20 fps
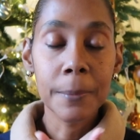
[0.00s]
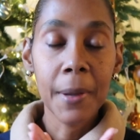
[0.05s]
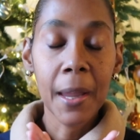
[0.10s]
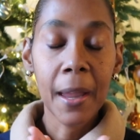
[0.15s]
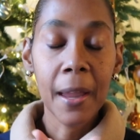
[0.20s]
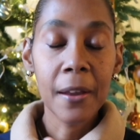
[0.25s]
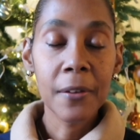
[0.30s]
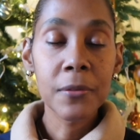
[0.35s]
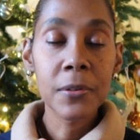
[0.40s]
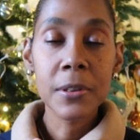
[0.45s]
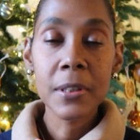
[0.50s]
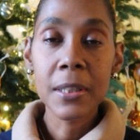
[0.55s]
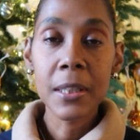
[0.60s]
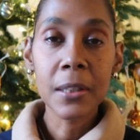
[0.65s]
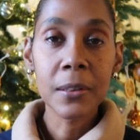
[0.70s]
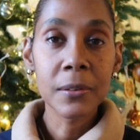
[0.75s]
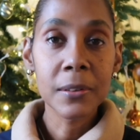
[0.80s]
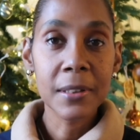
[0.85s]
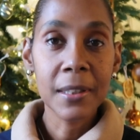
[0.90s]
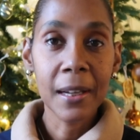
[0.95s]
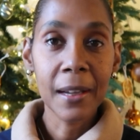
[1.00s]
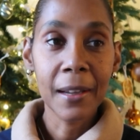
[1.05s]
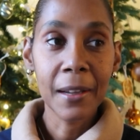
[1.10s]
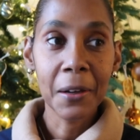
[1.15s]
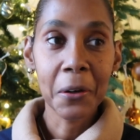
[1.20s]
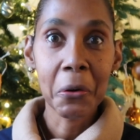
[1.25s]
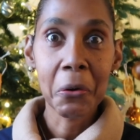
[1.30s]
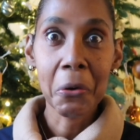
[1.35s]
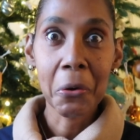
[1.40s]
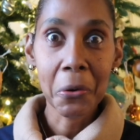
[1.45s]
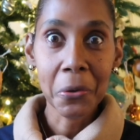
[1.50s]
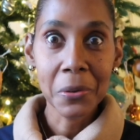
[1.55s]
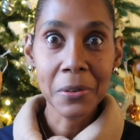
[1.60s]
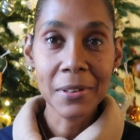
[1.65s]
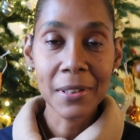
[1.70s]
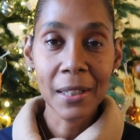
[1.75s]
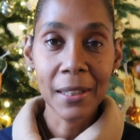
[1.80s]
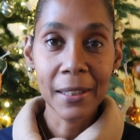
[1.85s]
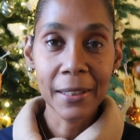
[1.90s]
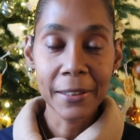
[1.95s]
them every single day, all
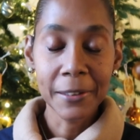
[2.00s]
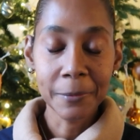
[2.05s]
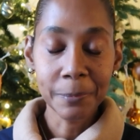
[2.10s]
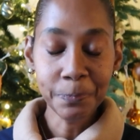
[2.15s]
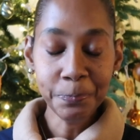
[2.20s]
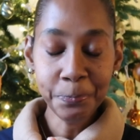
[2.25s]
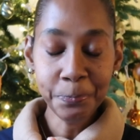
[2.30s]
day.